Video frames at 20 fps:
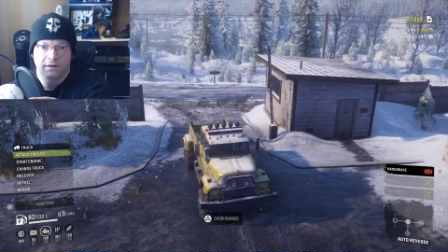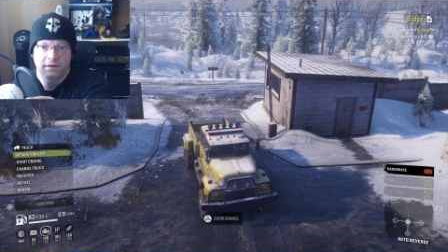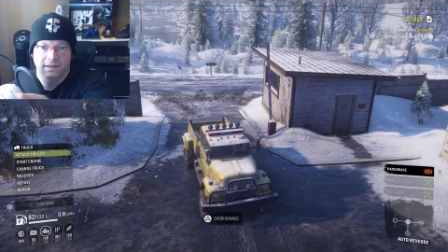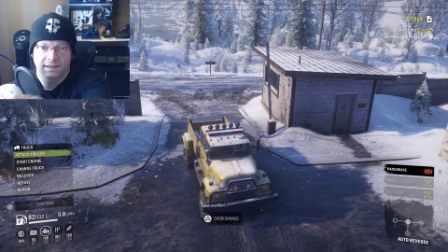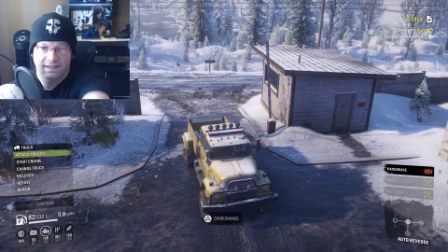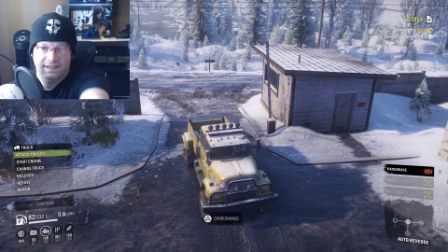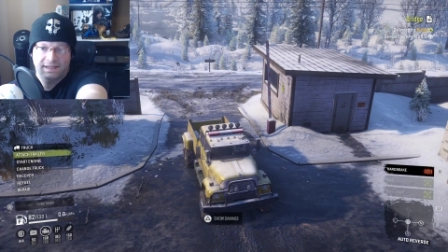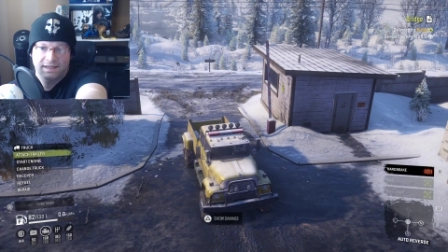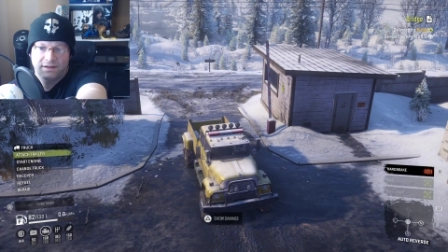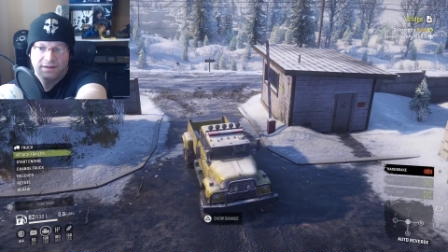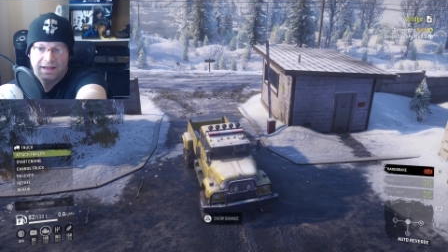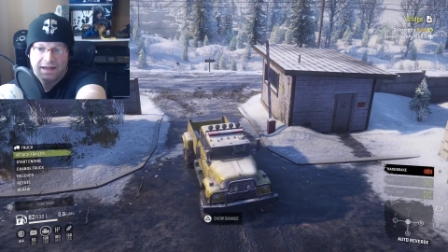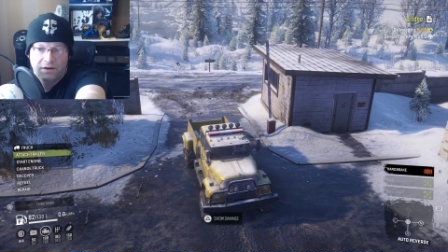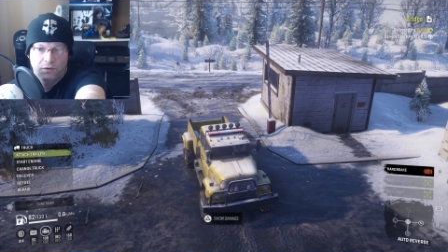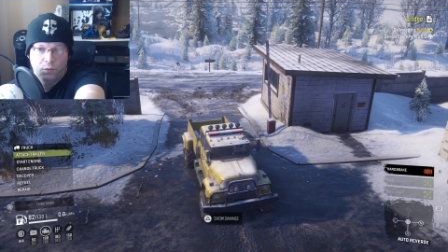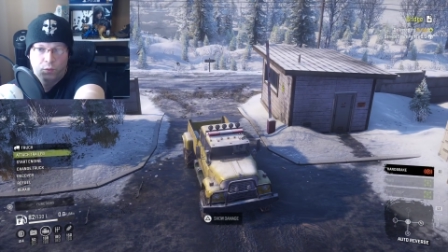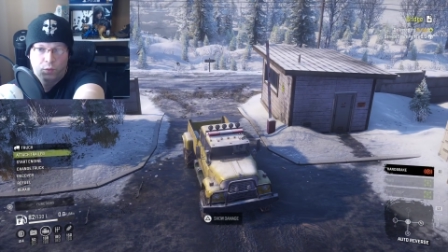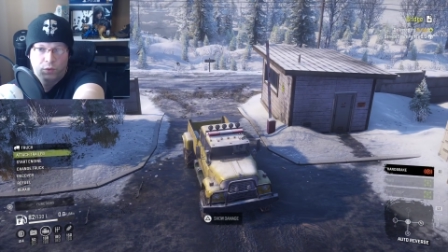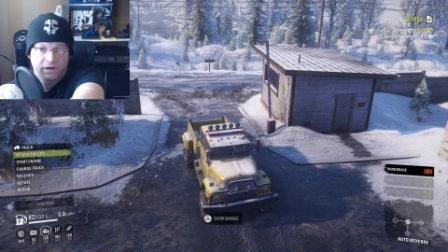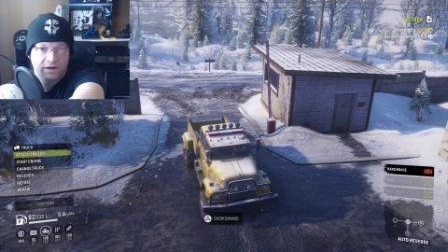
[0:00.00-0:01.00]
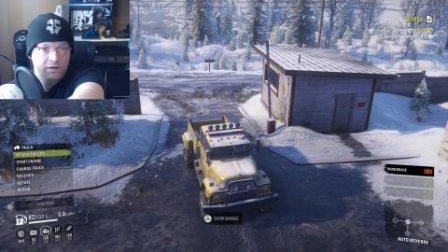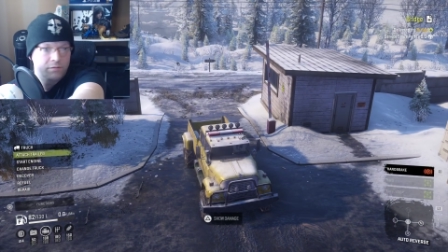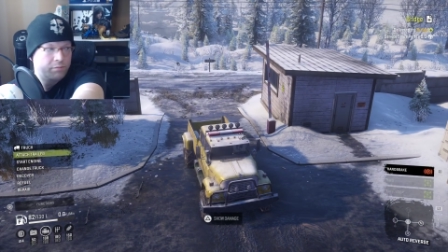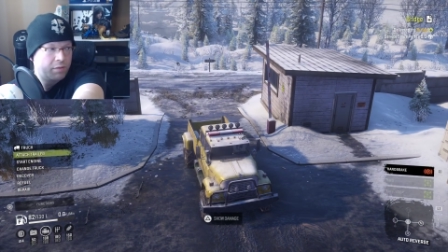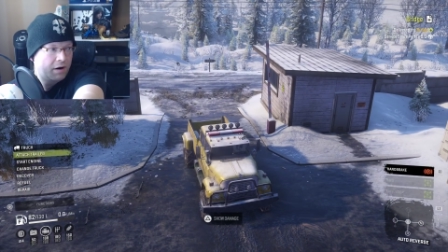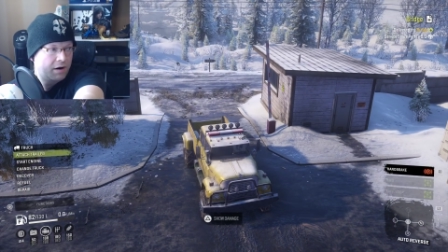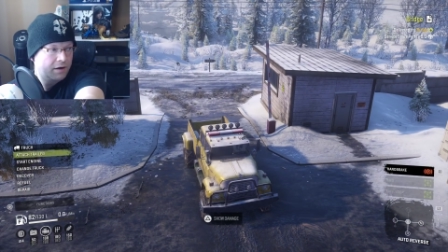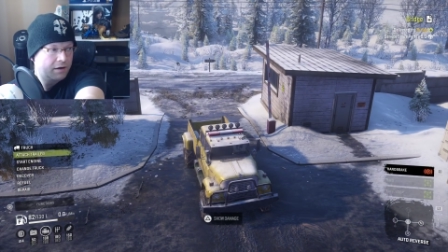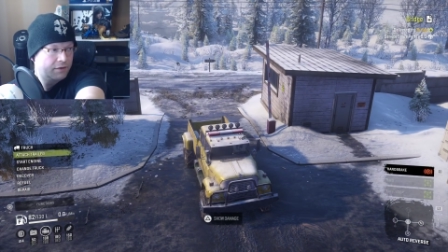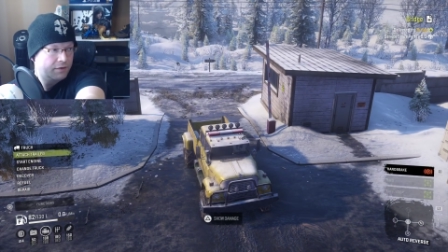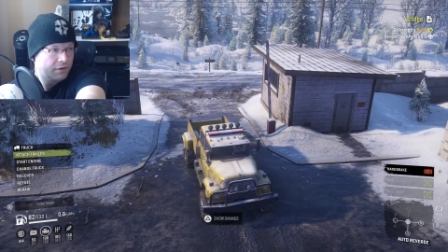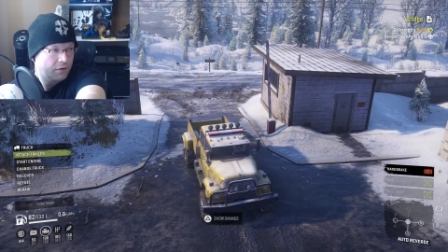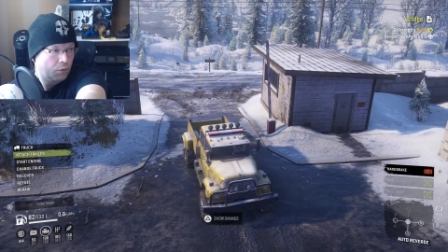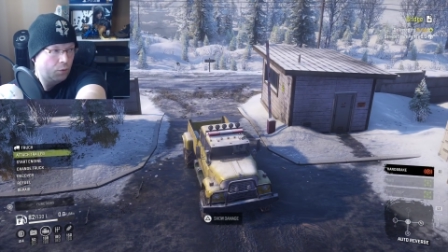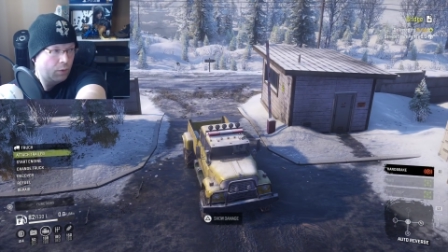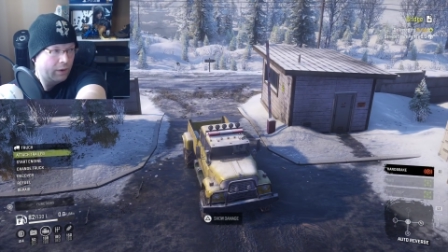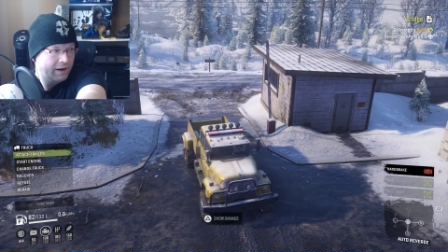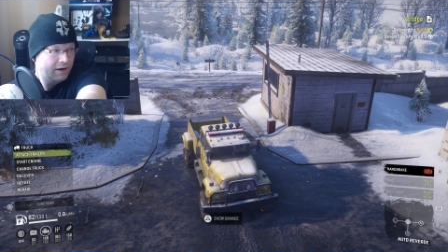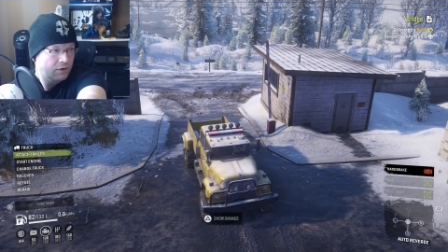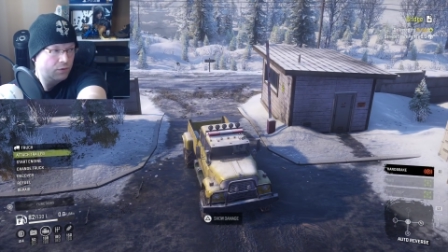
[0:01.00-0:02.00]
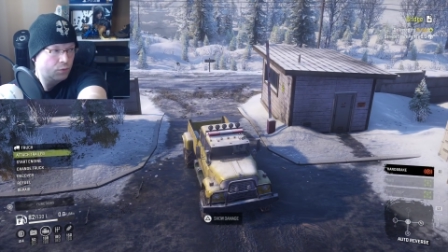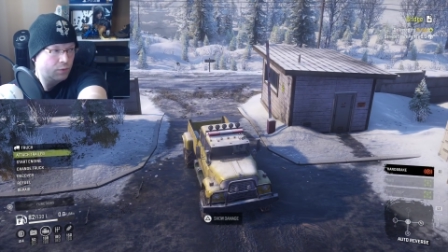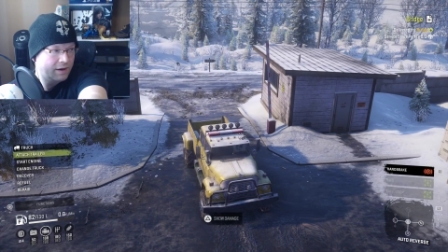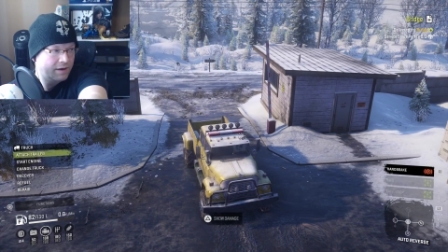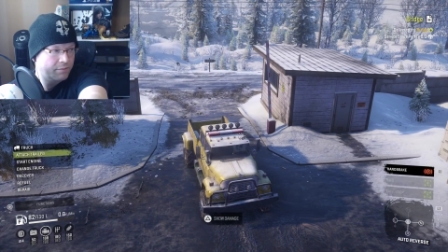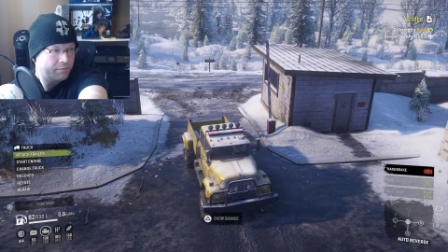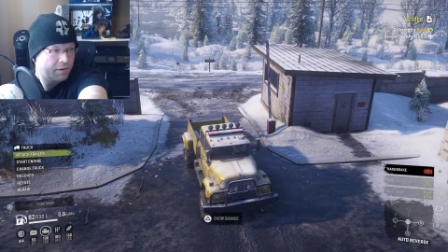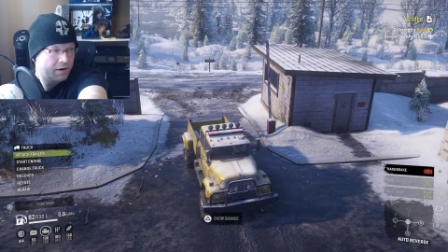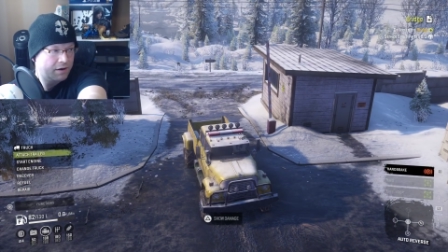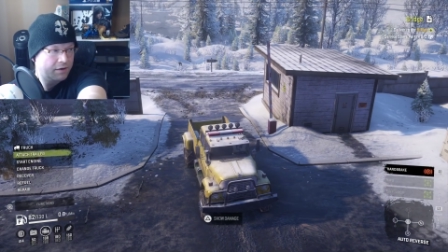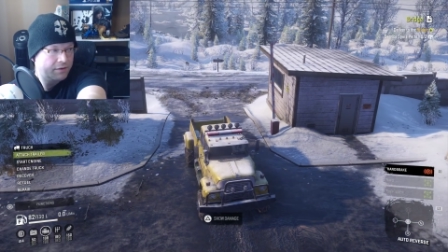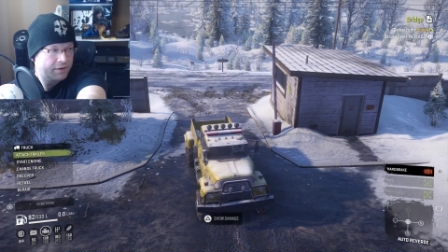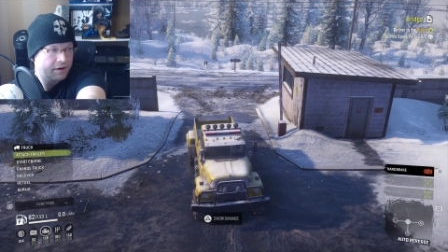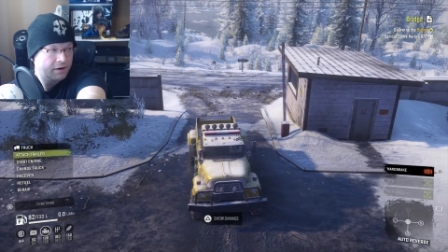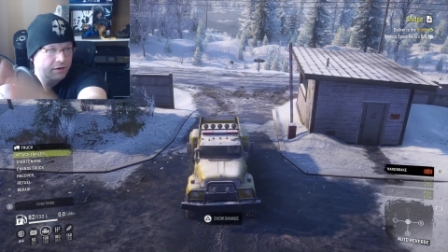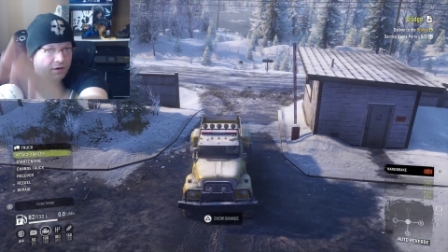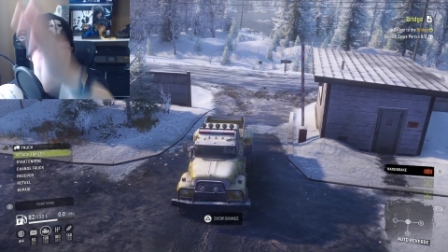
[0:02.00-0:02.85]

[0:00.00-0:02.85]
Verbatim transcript: You see that wooden bar, the white and red bar there,